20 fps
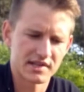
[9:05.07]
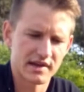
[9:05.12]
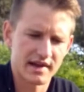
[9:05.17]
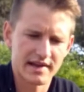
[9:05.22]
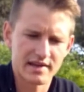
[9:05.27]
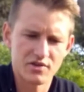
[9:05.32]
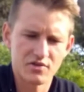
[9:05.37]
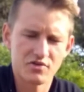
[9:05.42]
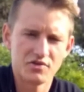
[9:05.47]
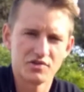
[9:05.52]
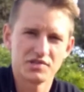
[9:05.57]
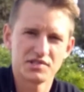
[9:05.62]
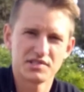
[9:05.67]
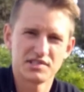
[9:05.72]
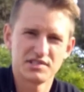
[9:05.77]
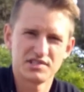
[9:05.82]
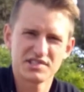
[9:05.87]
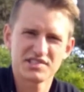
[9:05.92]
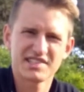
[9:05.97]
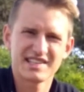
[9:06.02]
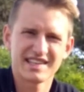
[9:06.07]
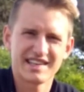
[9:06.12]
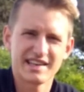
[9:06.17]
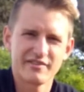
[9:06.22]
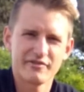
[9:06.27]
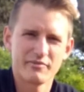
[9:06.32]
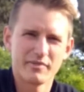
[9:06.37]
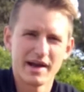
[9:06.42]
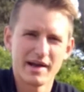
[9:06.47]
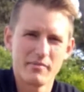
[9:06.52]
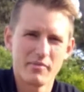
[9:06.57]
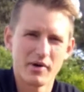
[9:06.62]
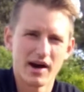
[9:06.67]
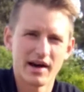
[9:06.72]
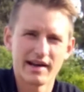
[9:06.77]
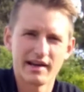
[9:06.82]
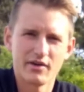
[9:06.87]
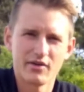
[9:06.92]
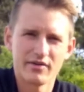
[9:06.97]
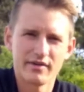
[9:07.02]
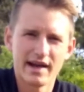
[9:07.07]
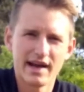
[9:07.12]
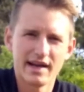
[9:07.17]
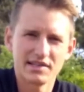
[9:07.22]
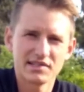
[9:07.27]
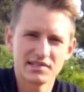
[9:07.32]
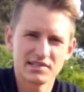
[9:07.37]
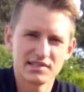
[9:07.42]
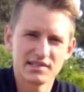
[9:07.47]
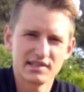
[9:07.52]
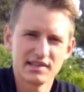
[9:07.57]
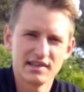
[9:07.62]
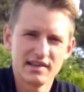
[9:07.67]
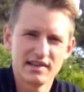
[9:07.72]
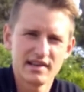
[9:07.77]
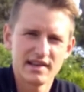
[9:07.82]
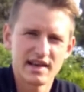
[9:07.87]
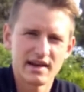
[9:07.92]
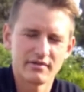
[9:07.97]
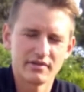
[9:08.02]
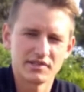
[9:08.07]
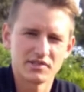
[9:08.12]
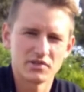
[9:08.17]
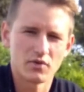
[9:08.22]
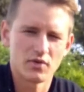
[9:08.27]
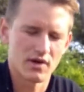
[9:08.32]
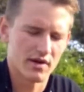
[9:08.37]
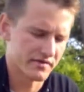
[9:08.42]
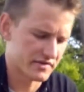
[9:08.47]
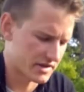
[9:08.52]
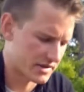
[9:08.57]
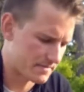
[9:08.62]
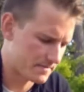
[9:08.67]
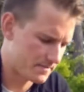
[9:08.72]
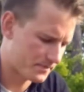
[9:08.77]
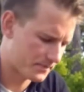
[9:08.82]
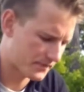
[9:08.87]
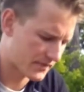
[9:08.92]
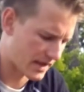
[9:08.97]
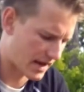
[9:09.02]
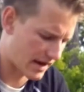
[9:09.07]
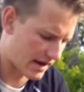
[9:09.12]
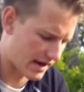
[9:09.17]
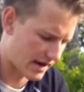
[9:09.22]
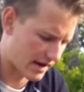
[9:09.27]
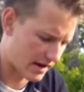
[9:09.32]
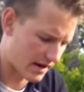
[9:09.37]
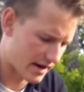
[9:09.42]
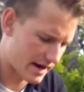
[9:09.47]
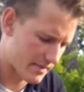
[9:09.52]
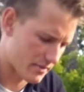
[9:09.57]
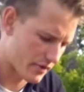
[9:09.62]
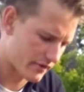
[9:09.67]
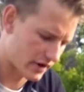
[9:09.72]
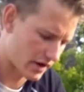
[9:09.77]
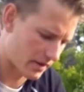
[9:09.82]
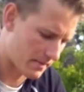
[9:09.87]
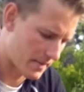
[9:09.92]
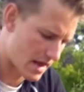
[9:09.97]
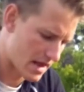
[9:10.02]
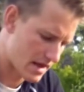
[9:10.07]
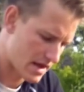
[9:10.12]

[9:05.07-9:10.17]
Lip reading: that I use just to give my body a rest every so often. All right, moving on.